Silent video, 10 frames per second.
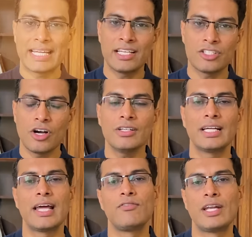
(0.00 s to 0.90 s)
second stock
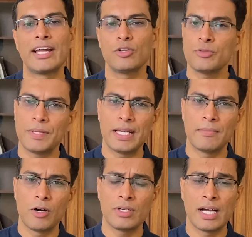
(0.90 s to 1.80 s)
that I would like to speak
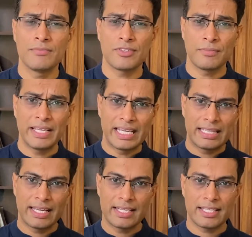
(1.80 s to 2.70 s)
about comes from the
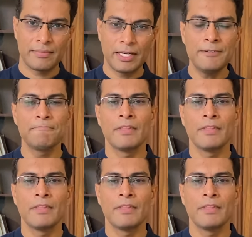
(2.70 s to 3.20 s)
healthcare segment.